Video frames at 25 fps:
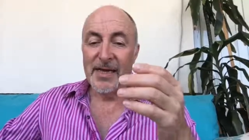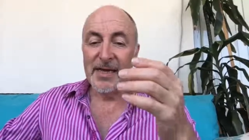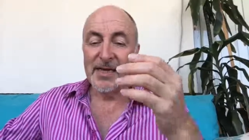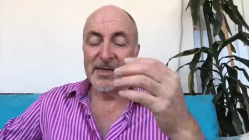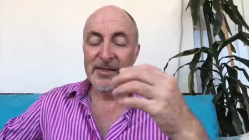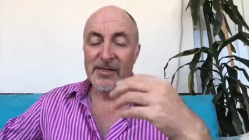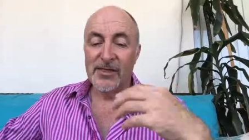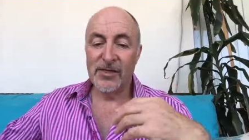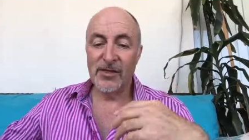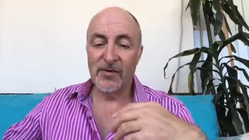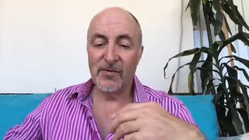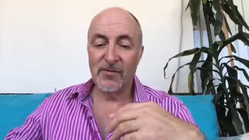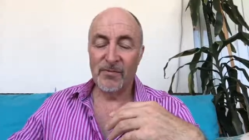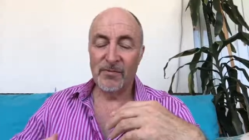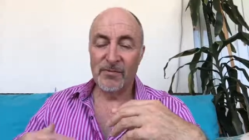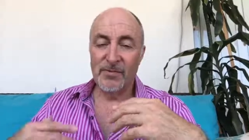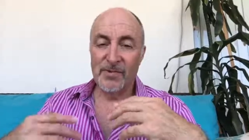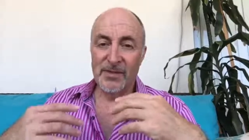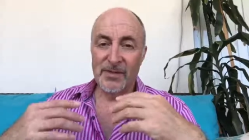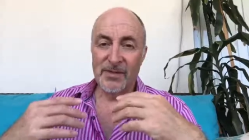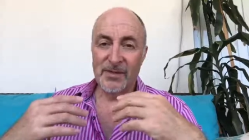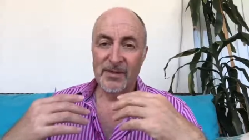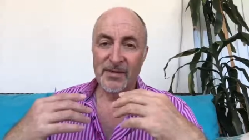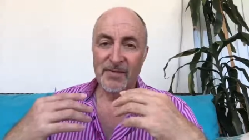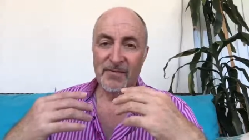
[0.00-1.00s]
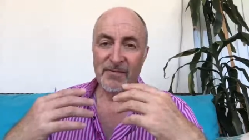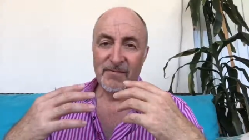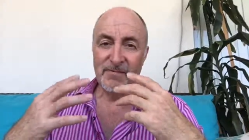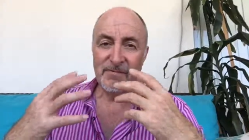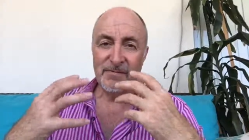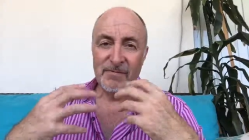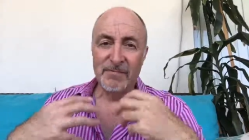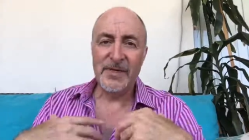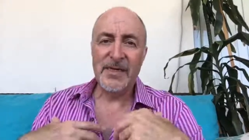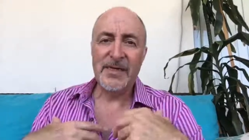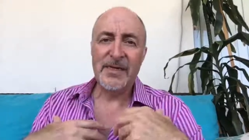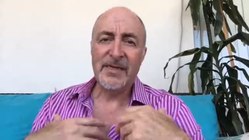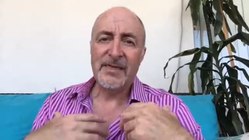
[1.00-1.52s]
And so, for
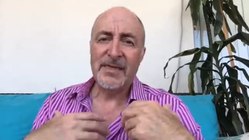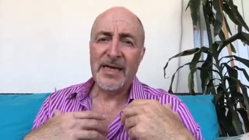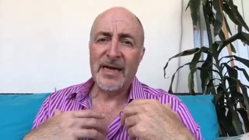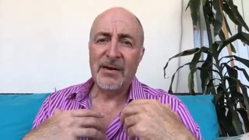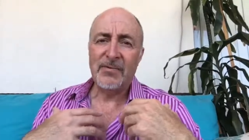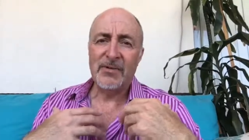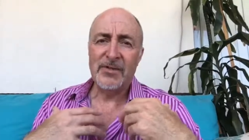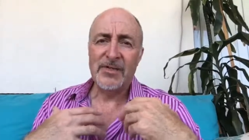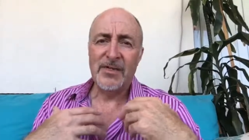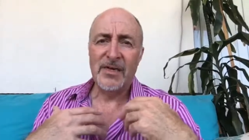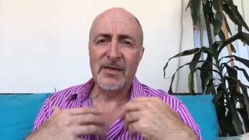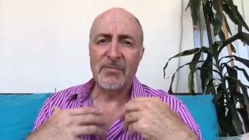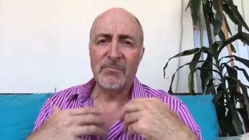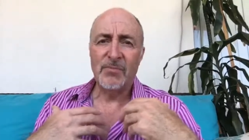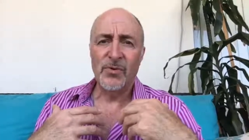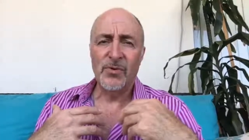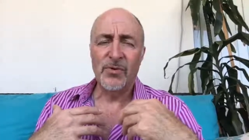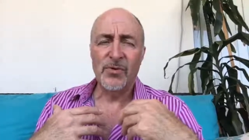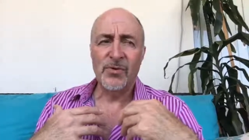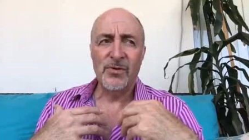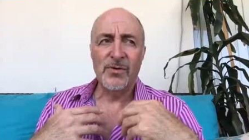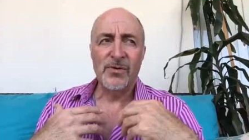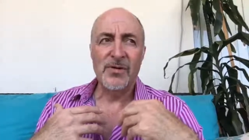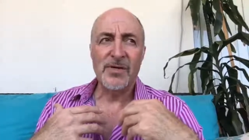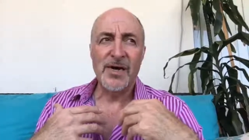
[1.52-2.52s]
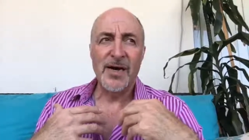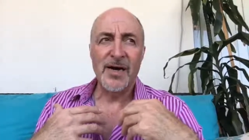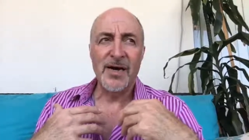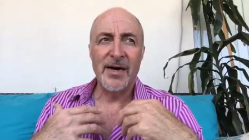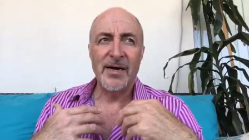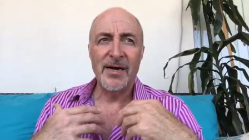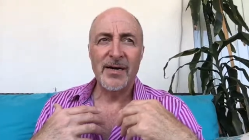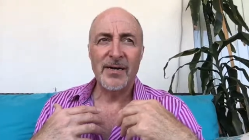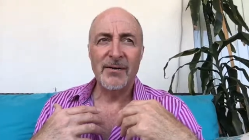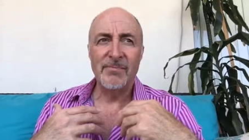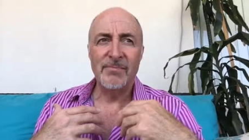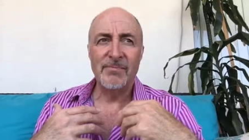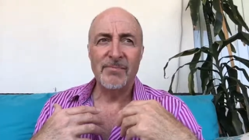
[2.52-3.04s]
me, that was a more
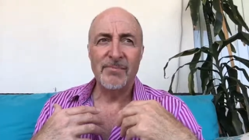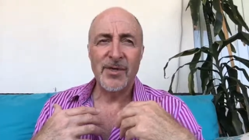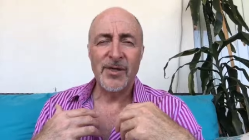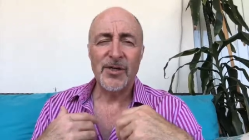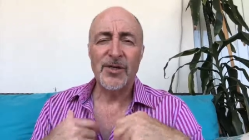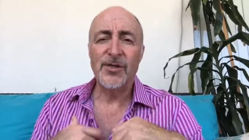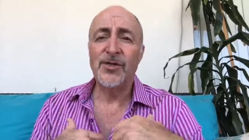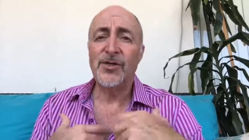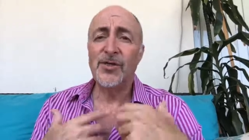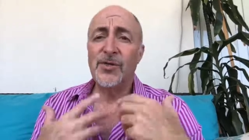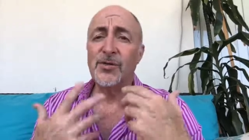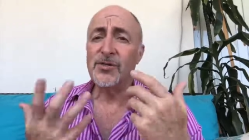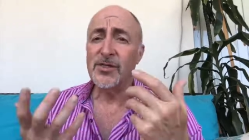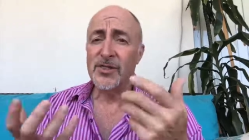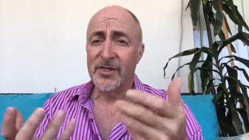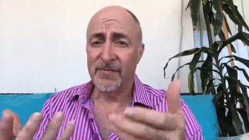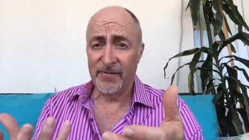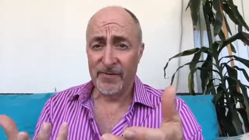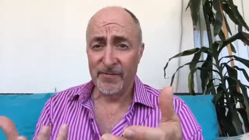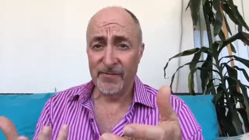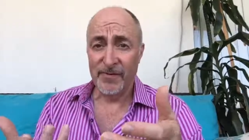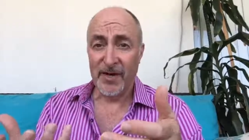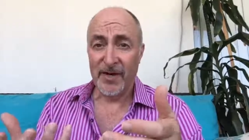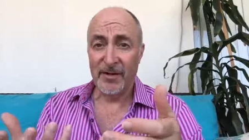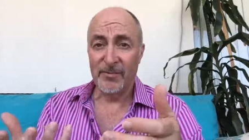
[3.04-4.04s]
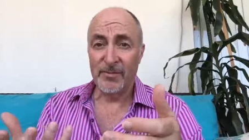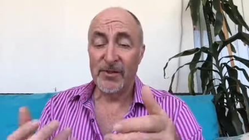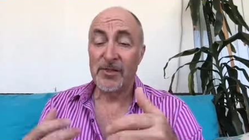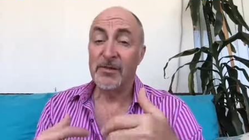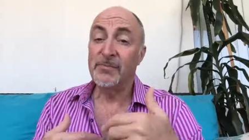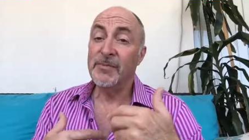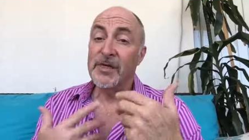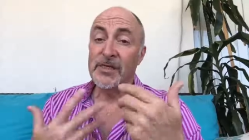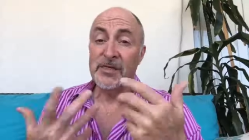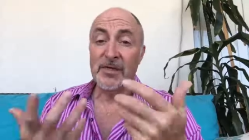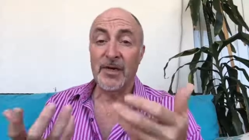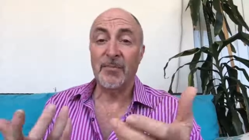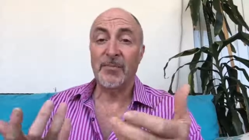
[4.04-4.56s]
um, conducive environment to
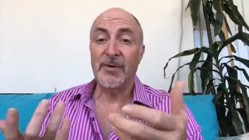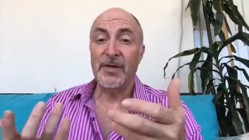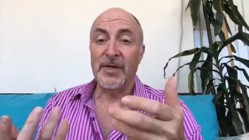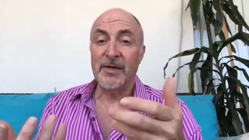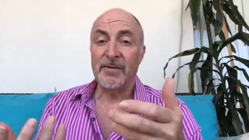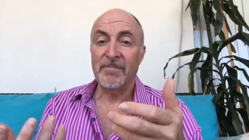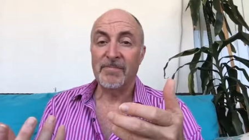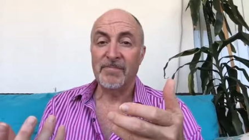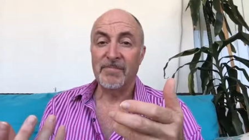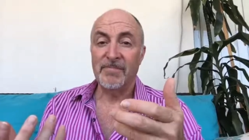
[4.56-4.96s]
meet somebody.